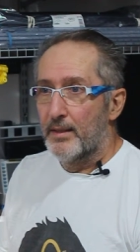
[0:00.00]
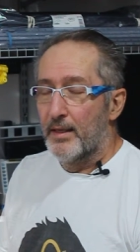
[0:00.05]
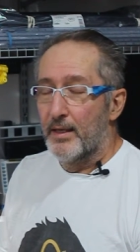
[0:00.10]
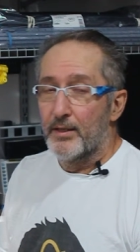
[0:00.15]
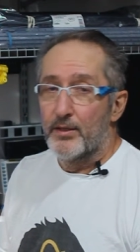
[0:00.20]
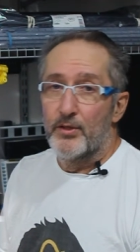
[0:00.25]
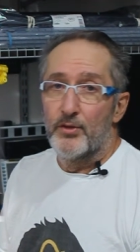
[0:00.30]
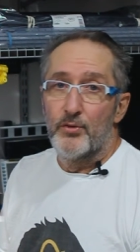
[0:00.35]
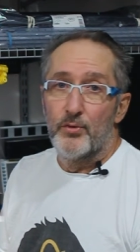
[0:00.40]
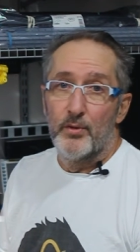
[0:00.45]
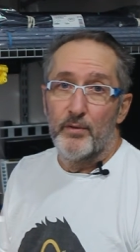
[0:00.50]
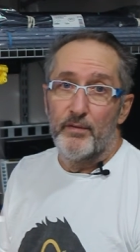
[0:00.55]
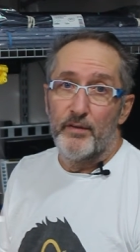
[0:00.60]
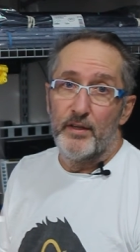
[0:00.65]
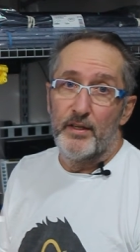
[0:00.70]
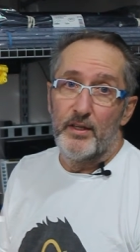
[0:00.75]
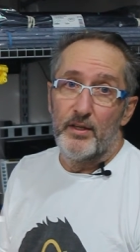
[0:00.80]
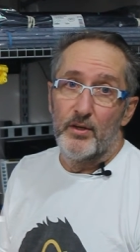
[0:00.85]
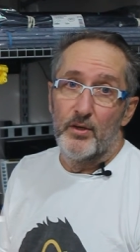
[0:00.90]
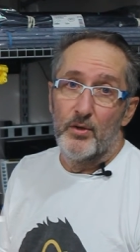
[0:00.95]
I could do a
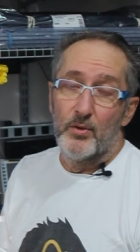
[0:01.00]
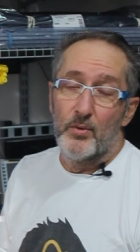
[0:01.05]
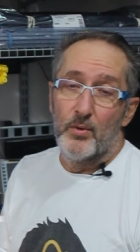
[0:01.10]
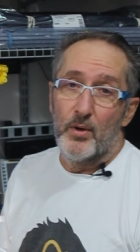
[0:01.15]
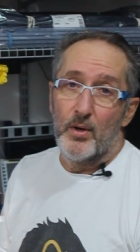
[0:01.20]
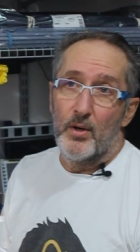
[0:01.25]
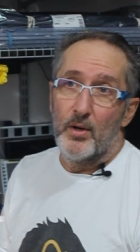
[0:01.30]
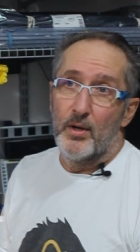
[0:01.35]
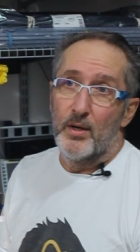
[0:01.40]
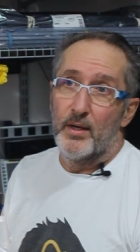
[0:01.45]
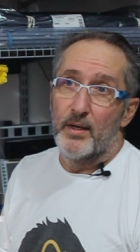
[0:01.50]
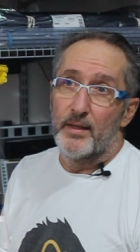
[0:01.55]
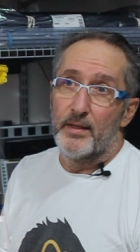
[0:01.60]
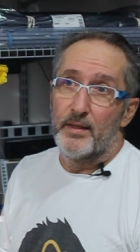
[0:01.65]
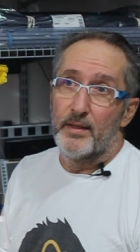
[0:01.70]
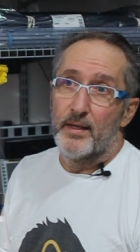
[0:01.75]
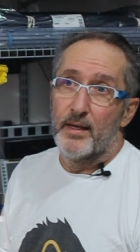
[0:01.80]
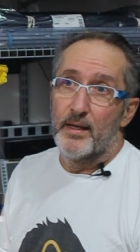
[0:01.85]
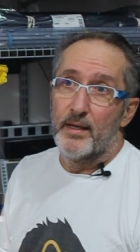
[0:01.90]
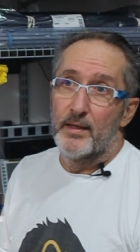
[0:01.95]
video
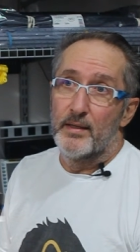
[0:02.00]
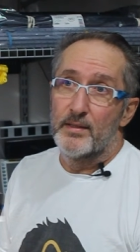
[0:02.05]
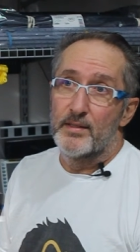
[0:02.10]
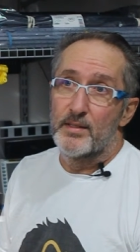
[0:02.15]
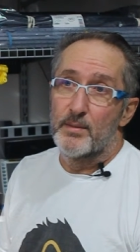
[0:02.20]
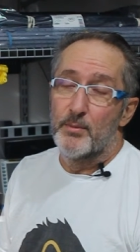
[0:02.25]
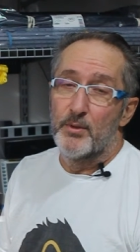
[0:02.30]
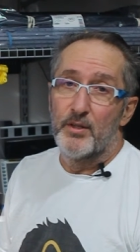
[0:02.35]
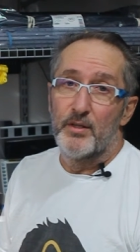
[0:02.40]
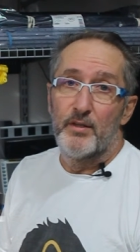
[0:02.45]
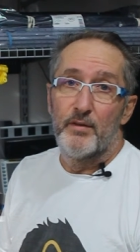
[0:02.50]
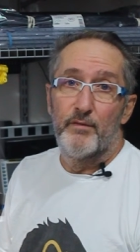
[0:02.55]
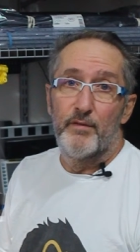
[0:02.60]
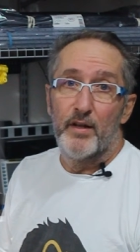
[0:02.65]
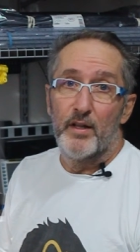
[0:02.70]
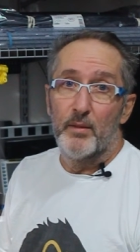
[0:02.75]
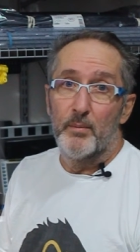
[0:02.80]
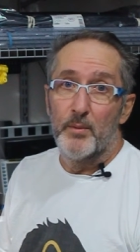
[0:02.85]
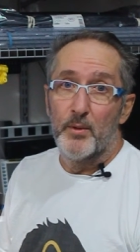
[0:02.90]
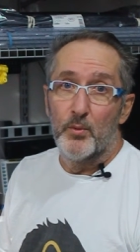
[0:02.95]
on some of the
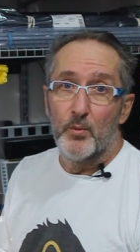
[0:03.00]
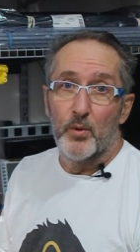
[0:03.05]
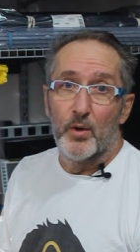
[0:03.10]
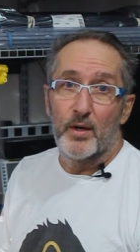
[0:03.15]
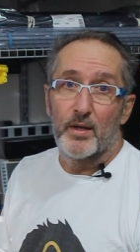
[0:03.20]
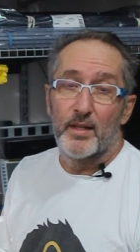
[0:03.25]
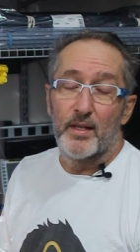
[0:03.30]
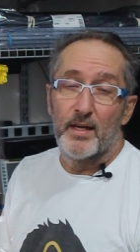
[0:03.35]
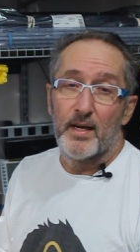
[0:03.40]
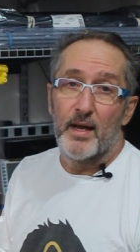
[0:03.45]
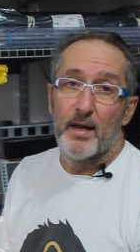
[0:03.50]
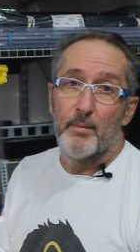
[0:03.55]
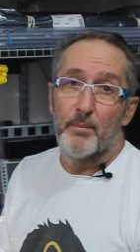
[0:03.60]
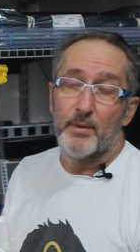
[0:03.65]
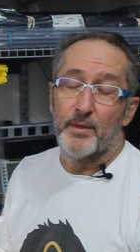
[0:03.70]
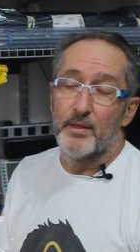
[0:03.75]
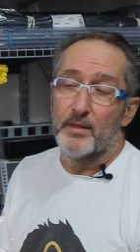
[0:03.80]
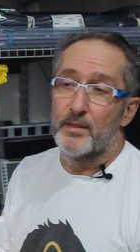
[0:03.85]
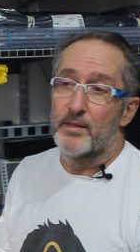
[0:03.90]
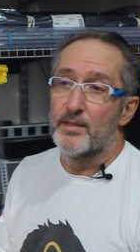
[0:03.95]
development work that
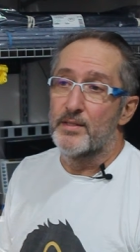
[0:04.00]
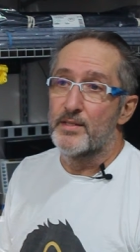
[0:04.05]
happened,